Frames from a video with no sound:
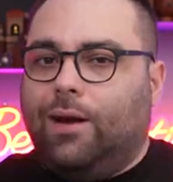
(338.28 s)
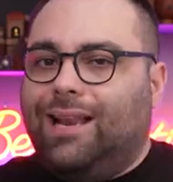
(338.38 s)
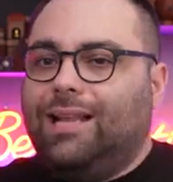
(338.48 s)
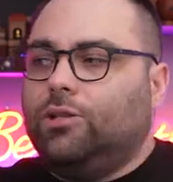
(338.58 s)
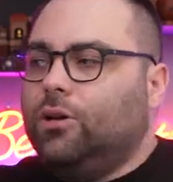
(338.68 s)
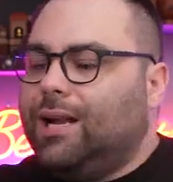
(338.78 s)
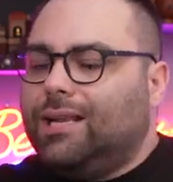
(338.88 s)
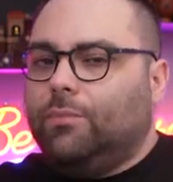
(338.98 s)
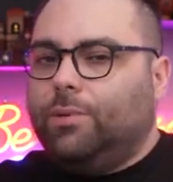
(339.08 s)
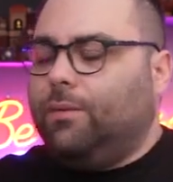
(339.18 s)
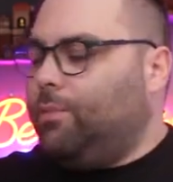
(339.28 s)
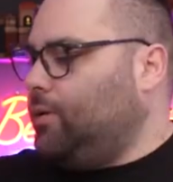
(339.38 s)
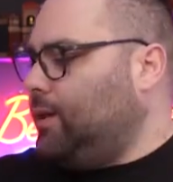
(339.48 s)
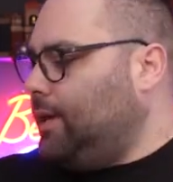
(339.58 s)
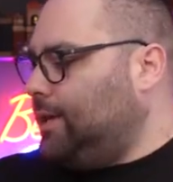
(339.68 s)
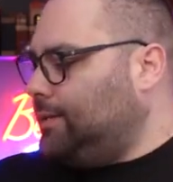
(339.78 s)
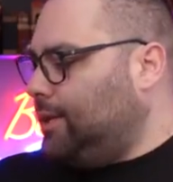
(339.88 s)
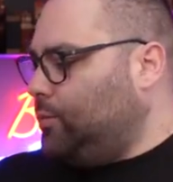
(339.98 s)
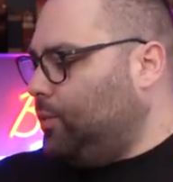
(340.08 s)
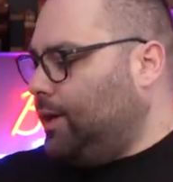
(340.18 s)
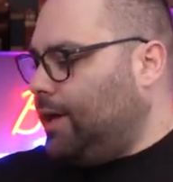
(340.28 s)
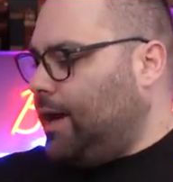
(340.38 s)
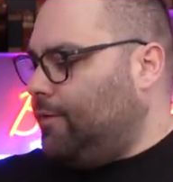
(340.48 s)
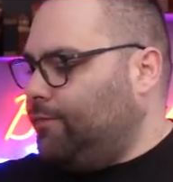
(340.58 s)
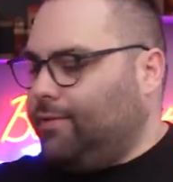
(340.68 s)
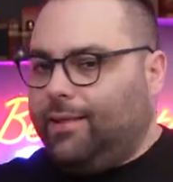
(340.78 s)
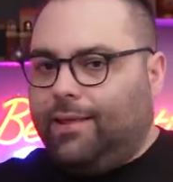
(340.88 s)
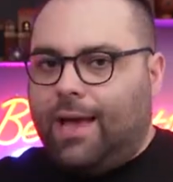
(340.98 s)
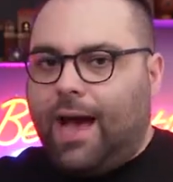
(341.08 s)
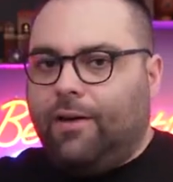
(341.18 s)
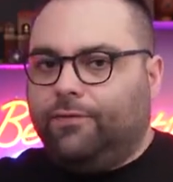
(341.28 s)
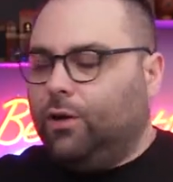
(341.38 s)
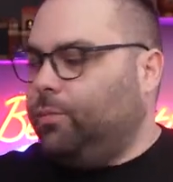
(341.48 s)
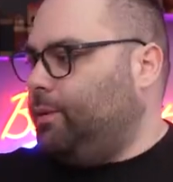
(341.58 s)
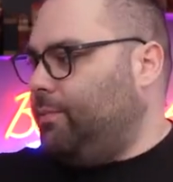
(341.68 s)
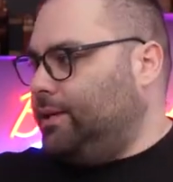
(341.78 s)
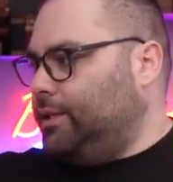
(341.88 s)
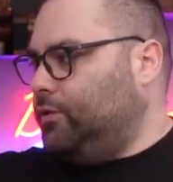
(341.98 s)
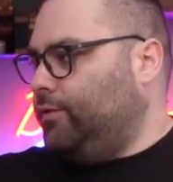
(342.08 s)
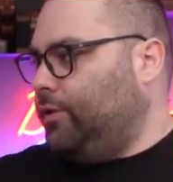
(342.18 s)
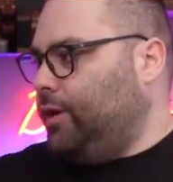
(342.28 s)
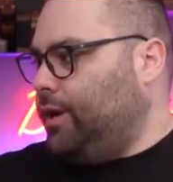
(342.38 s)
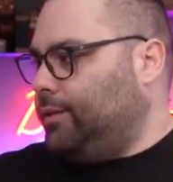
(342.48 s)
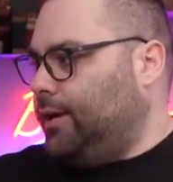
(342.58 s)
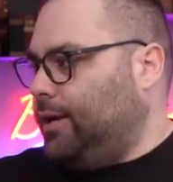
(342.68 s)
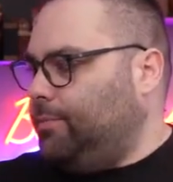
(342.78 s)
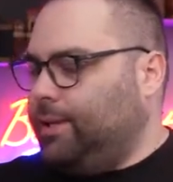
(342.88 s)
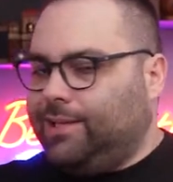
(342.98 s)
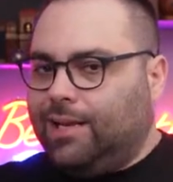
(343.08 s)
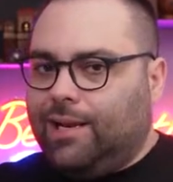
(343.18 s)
let's talk a little bit about the case that we have the after optimization for an untrained pixel,